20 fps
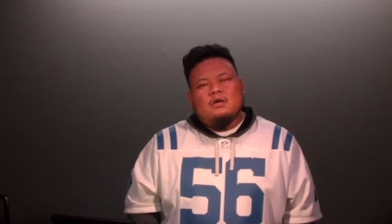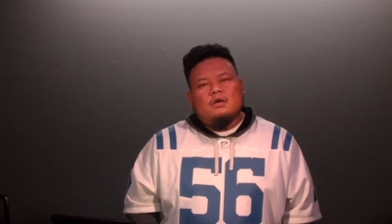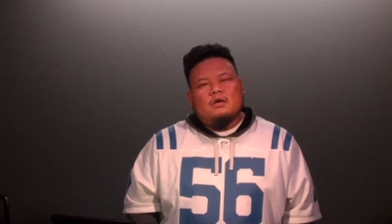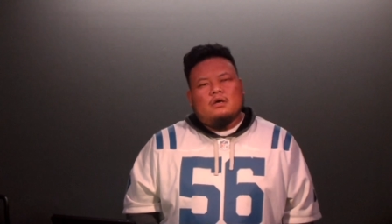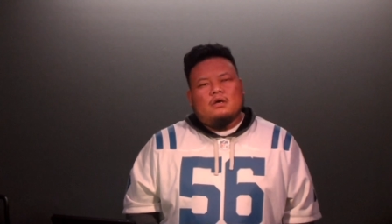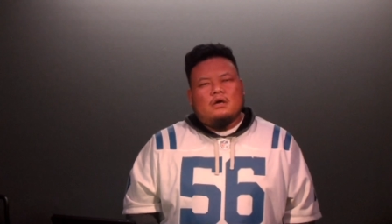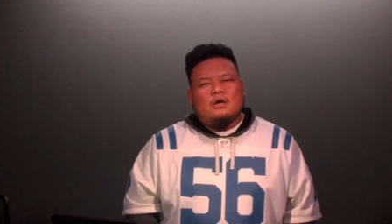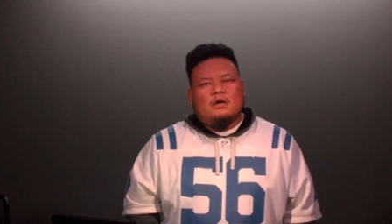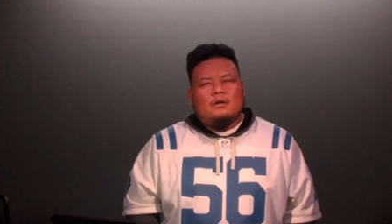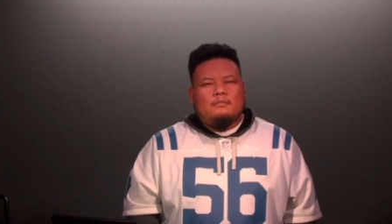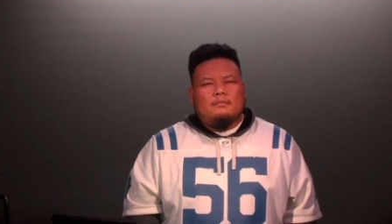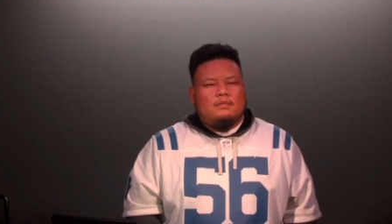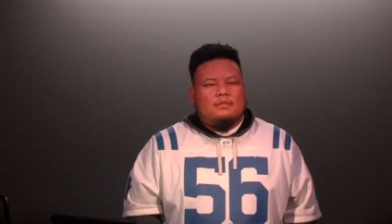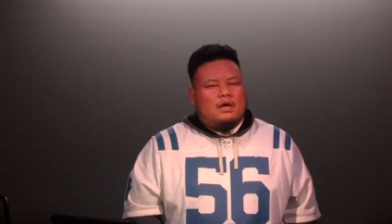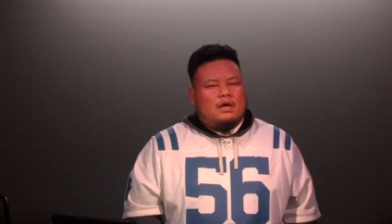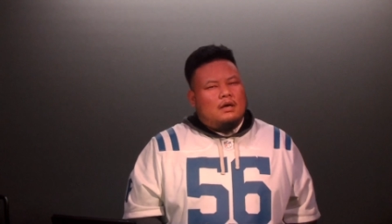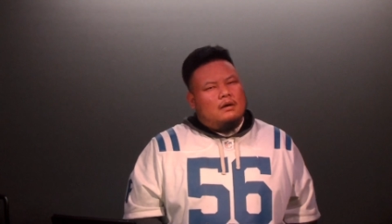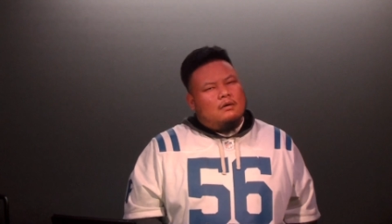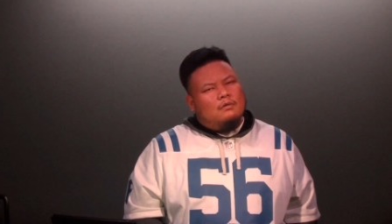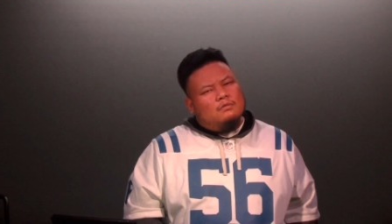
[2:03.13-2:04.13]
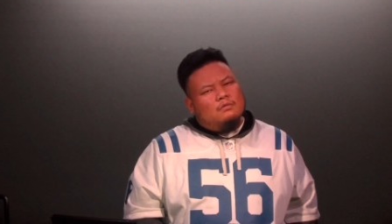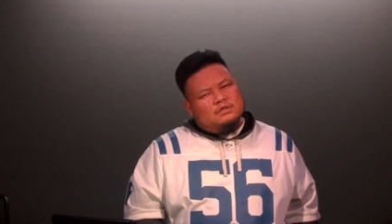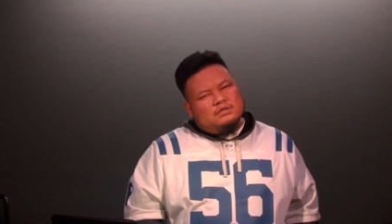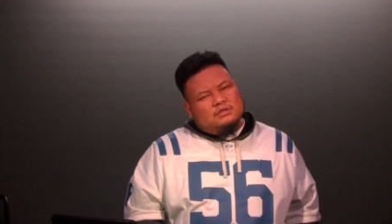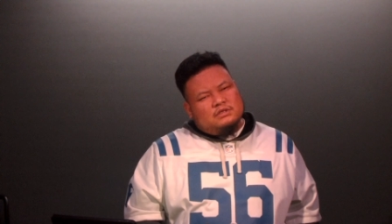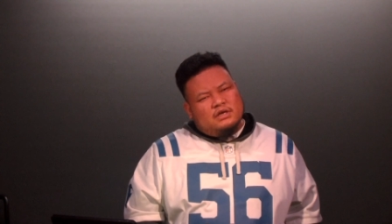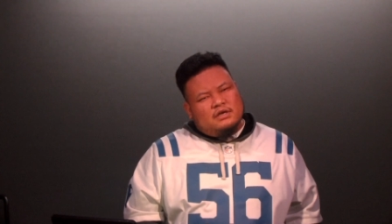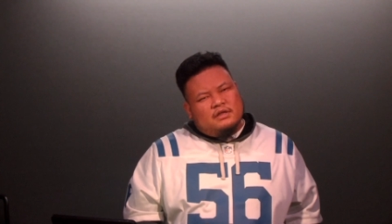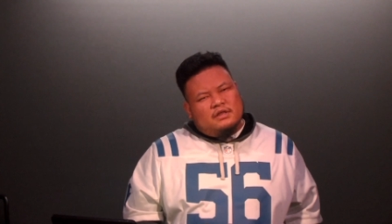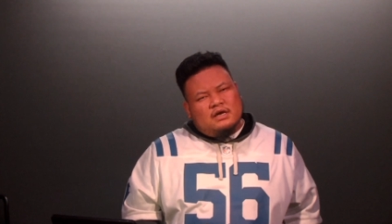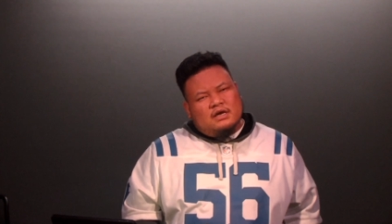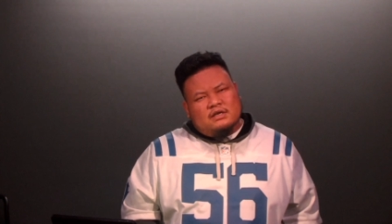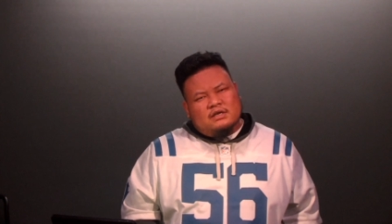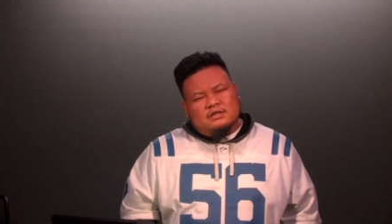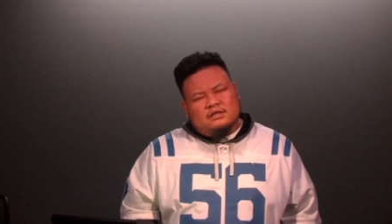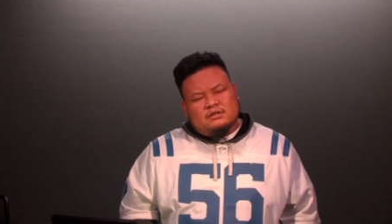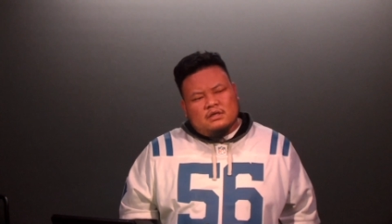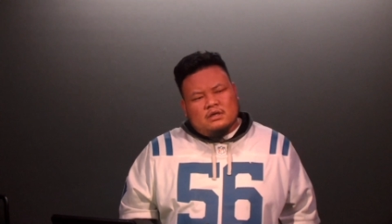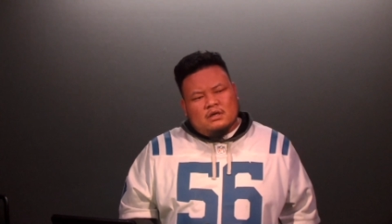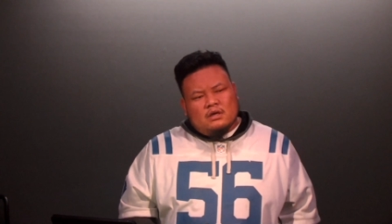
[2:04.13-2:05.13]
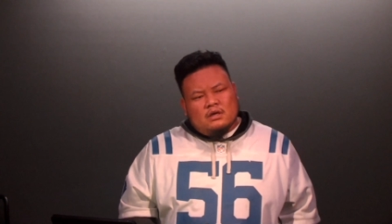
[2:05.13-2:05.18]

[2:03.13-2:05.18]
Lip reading: I want to say that is